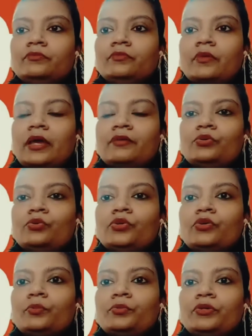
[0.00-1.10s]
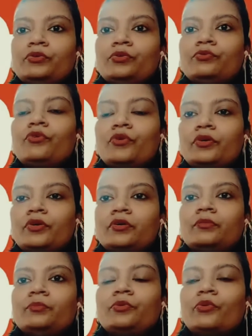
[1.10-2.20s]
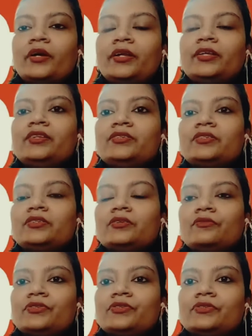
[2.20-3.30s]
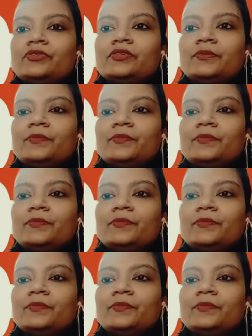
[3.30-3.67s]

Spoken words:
have you adopted to for providing these services?